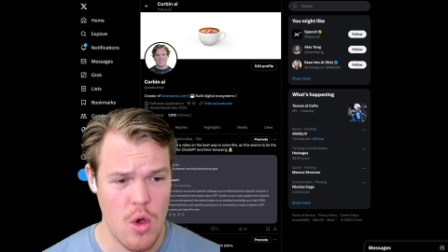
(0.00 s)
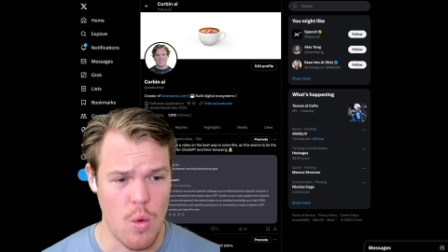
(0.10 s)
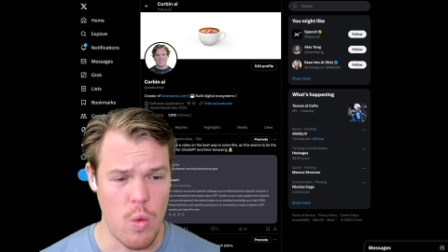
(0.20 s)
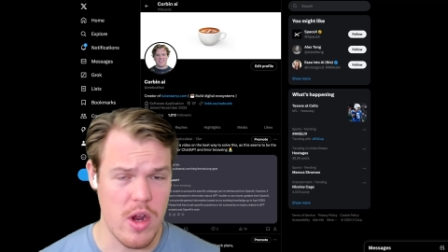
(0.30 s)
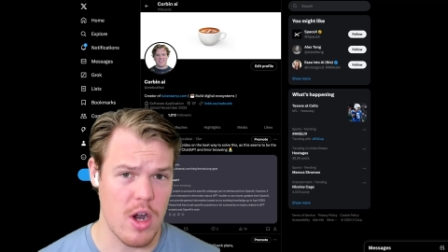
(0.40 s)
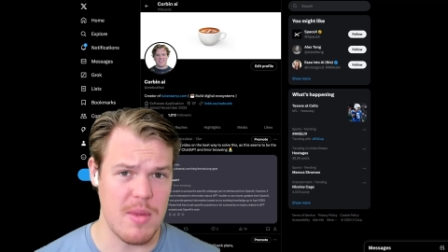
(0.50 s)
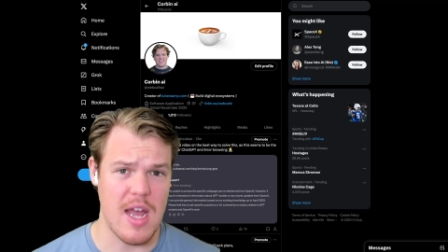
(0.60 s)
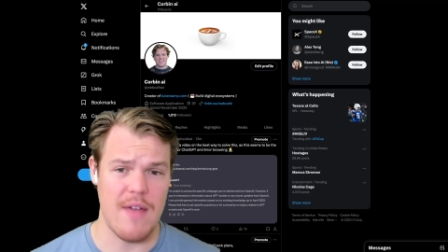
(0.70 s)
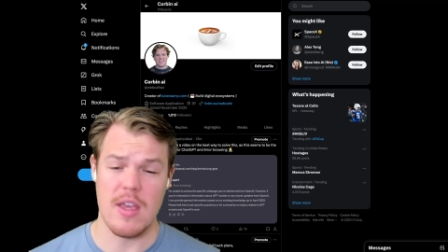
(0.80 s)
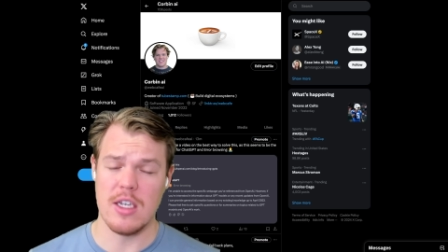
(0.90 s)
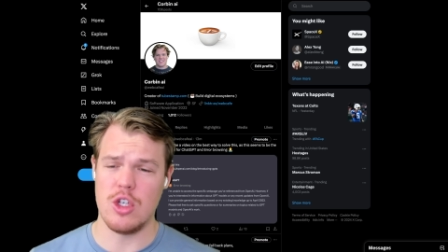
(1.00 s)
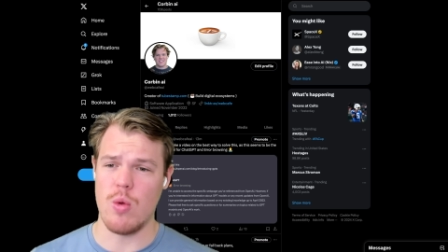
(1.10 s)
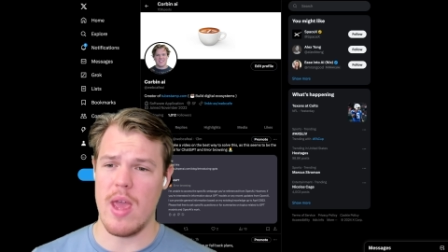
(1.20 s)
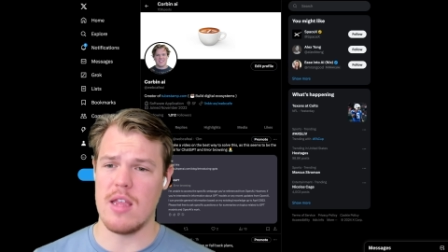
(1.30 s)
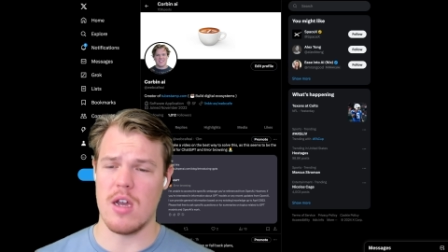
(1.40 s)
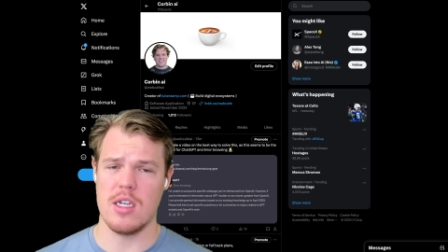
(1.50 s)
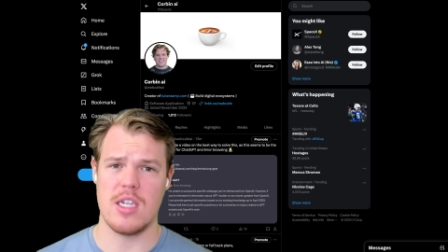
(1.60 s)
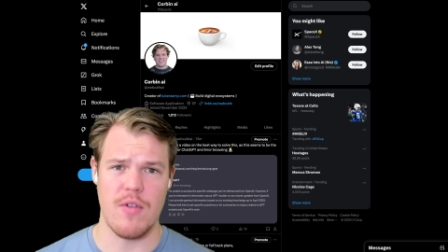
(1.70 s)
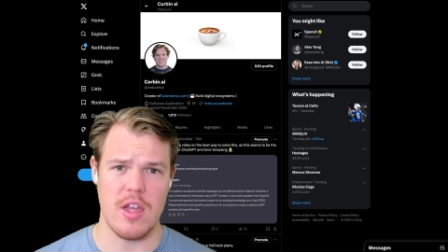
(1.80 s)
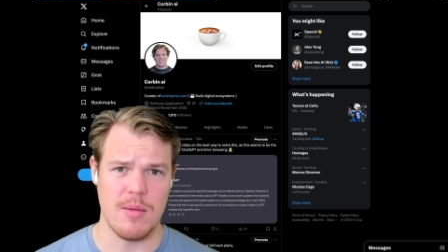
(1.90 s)
We are going to be diving into a ton of
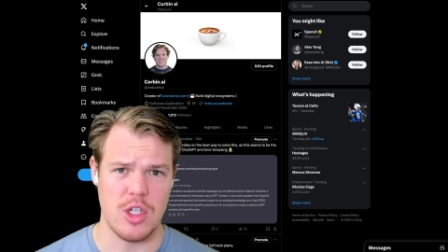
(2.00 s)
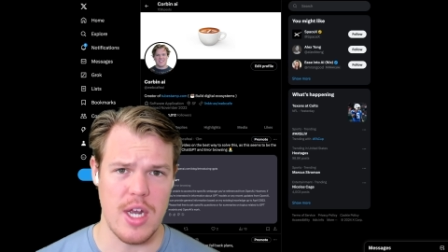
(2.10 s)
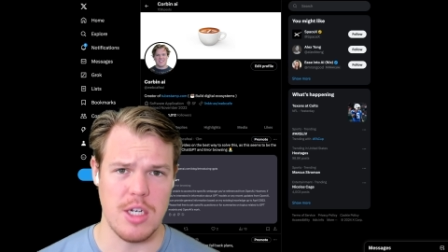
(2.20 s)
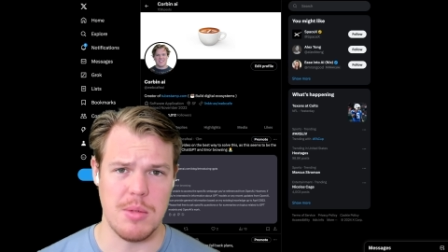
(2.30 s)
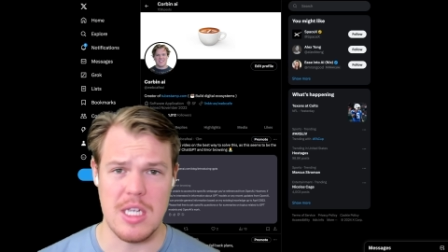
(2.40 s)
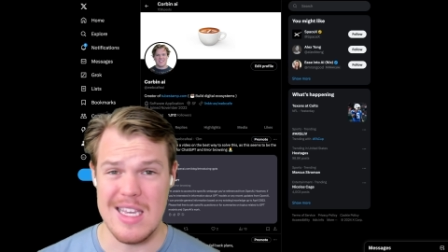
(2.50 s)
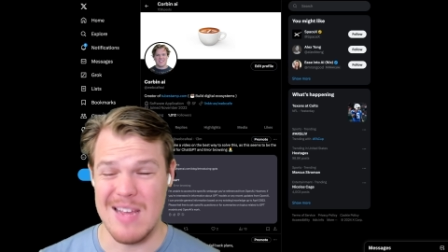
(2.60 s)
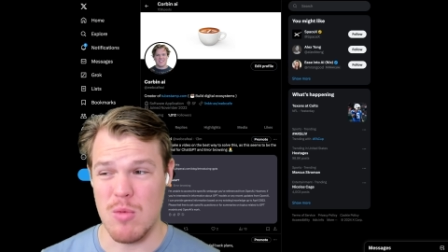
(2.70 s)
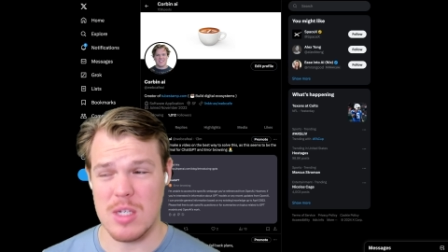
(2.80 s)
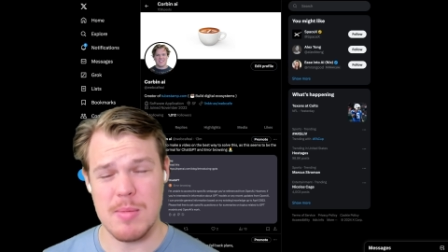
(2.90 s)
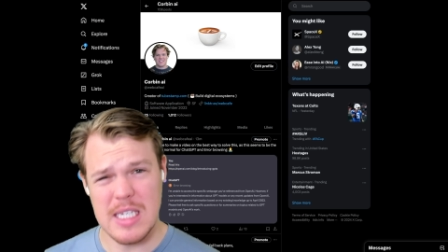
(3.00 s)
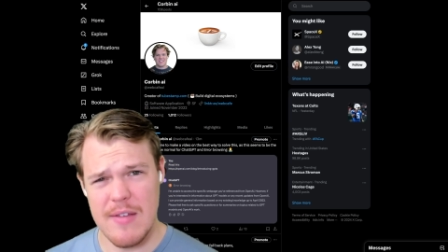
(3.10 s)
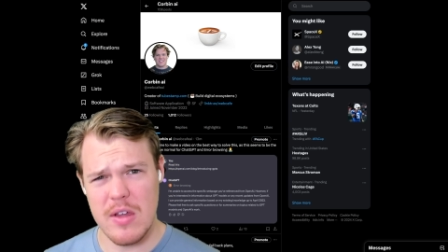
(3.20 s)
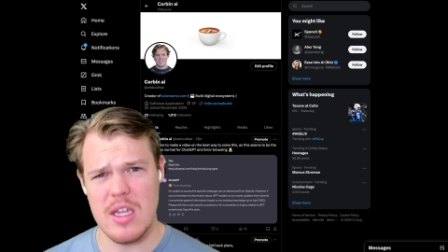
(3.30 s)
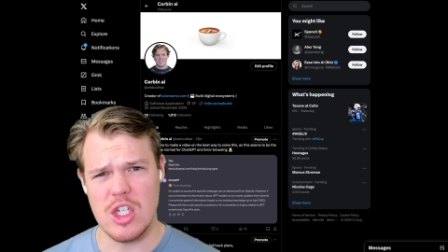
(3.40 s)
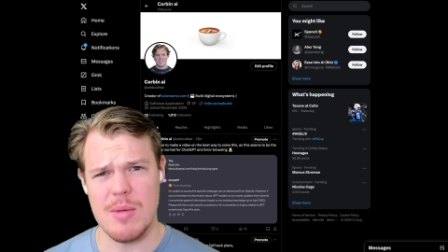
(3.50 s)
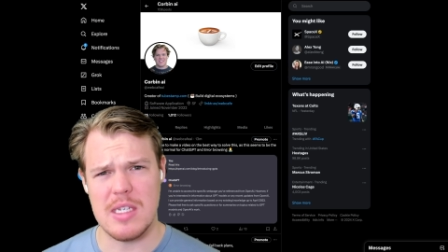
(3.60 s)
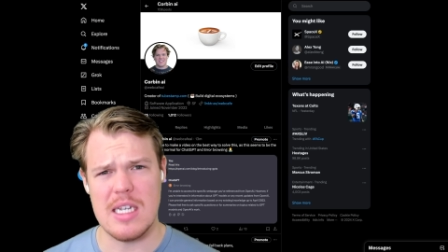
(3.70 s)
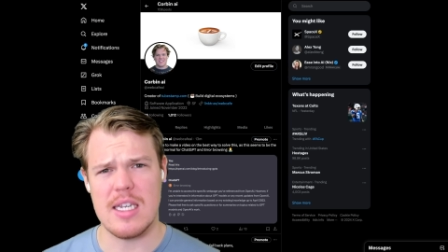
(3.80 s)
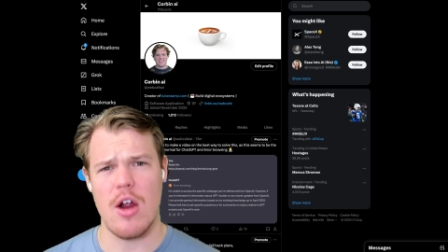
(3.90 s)
stuff when it comes to ChatGPT, and more specifically
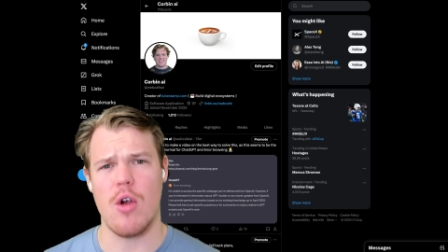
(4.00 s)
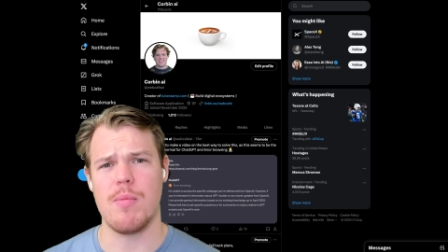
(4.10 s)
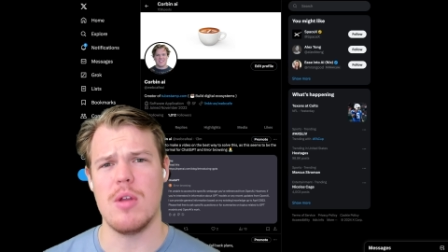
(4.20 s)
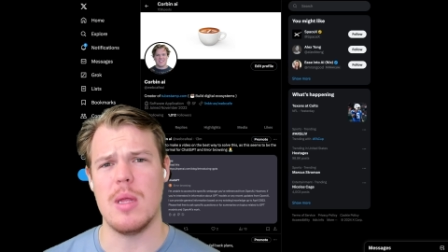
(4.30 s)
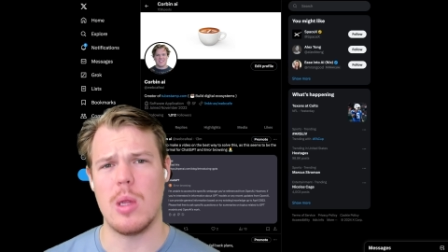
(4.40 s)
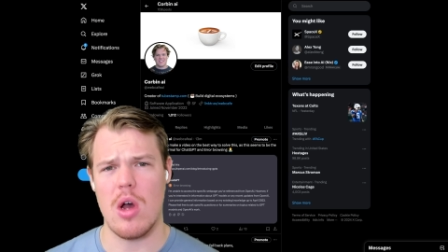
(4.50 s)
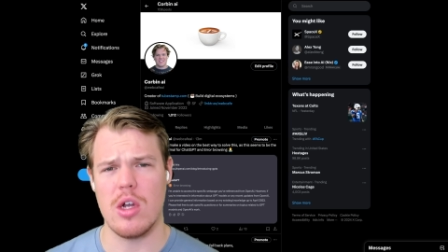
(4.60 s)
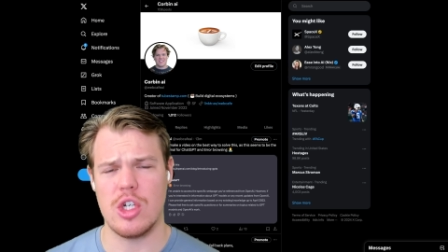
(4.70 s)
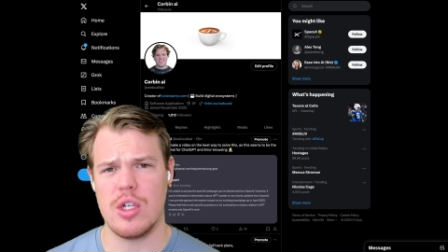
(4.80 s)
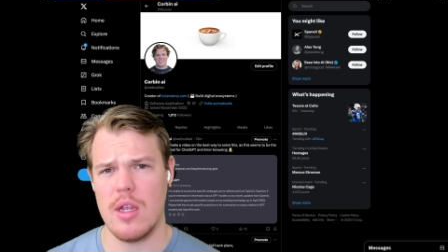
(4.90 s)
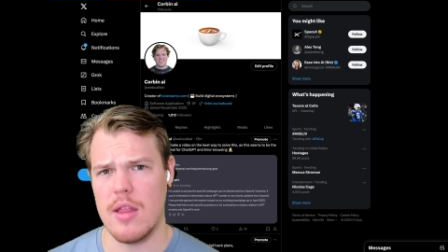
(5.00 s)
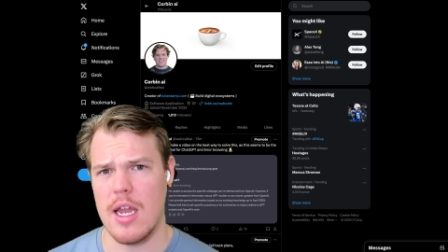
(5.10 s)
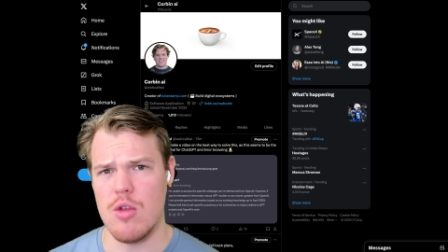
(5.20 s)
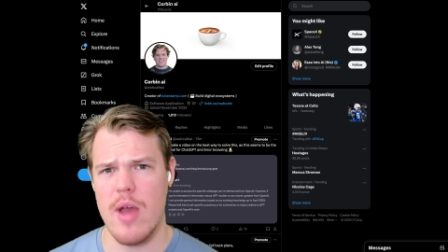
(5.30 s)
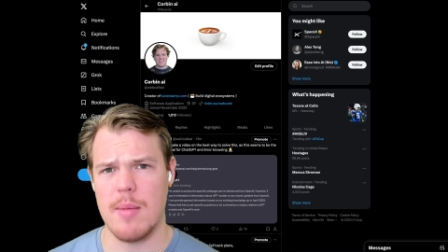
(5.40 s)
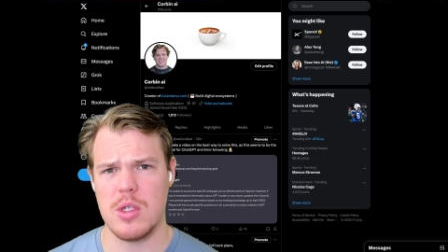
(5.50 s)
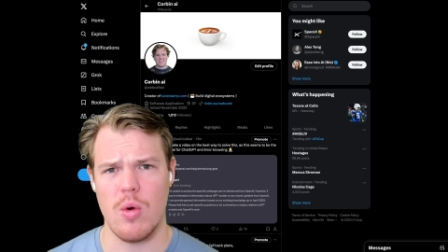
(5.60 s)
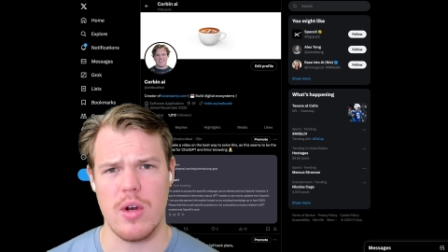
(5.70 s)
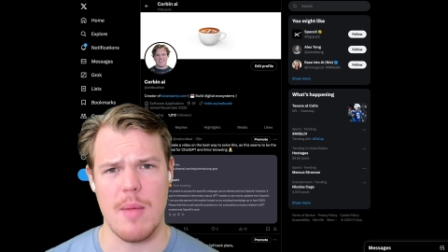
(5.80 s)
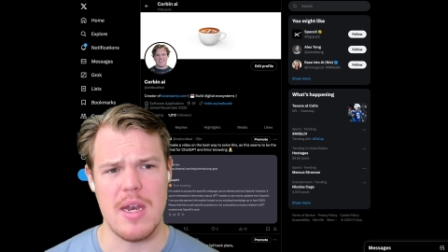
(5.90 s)
GPTs that are being launched in the new app
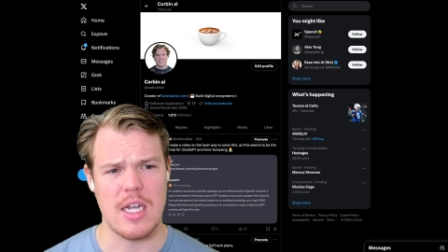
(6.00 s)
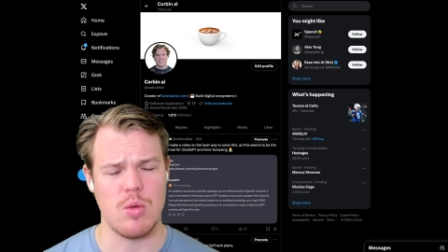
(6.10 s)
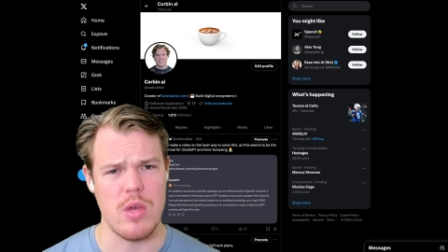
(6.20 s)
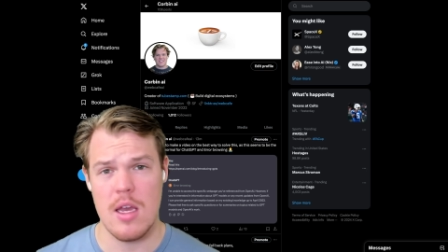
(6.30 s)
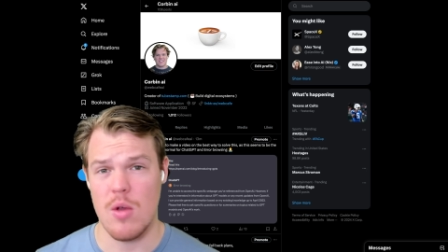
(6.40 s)
store coming next week.